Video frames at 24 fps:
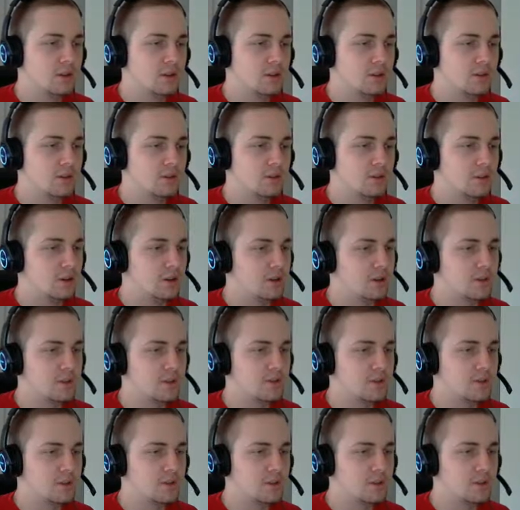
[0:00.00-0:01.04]
Got an
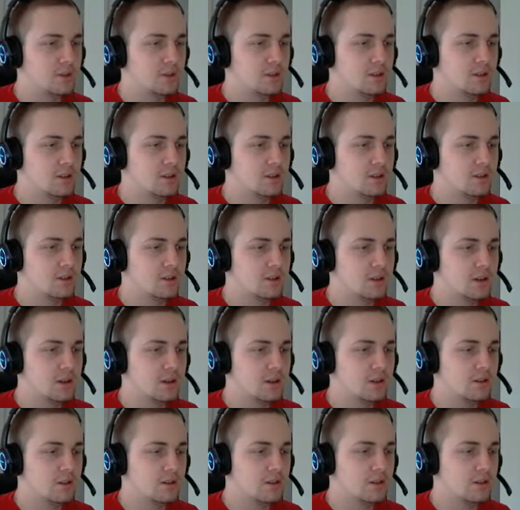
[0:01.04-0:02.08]
interrupt in there.
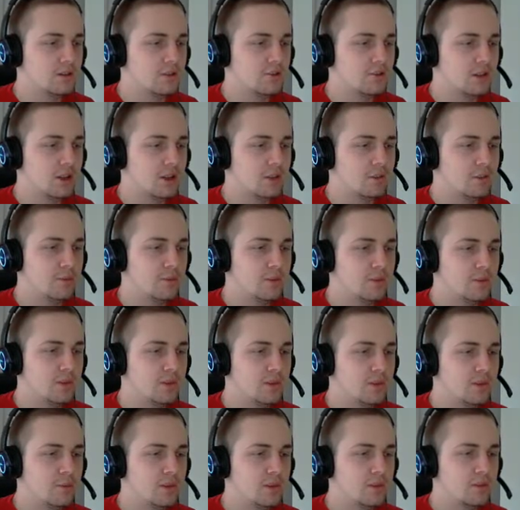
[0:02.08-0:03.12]
You see, trying to help your
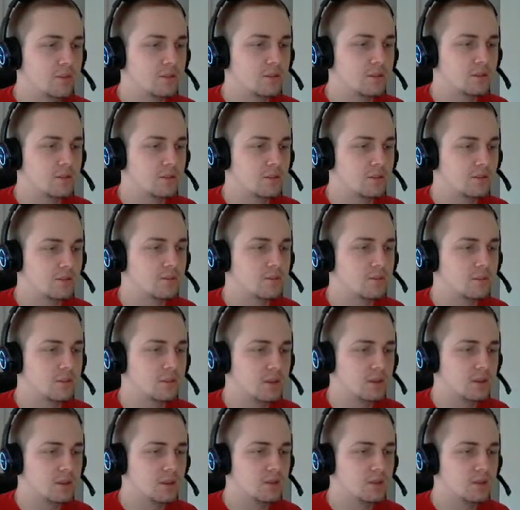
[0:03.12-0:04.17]
team out, because
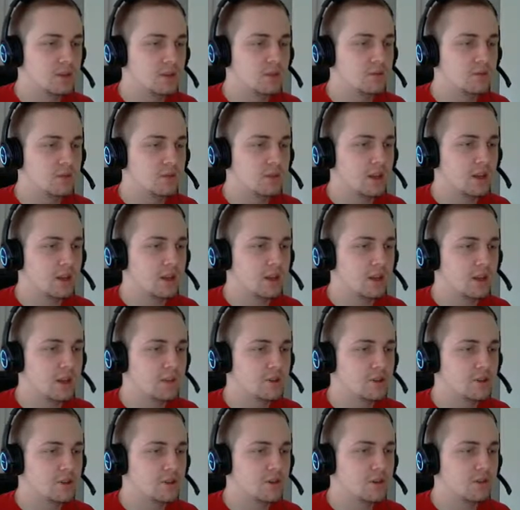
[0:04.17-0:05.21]
as you can see, with that
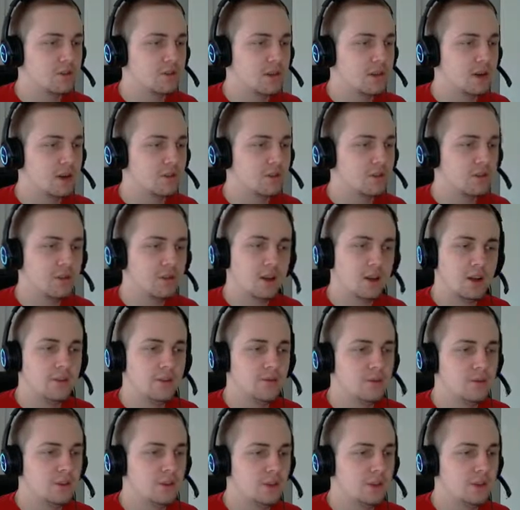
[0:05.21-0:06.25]
damage going around,
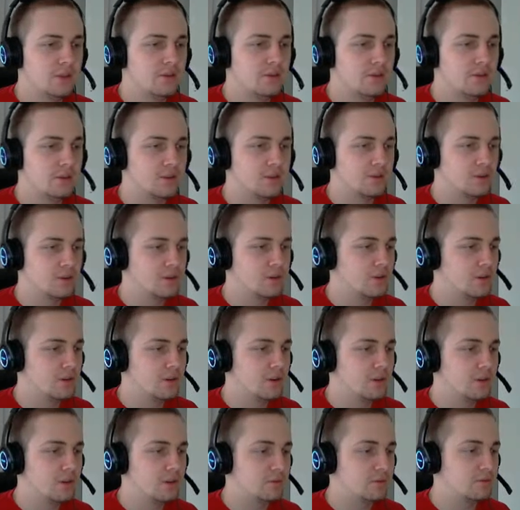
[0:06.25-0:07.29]
if you leave it for too
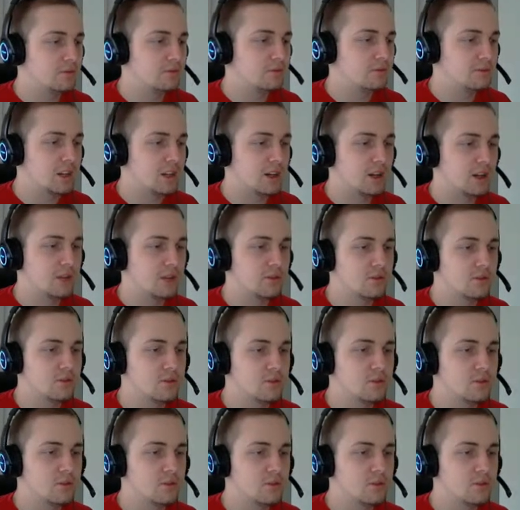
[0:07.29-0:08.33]
long, it can hurt you.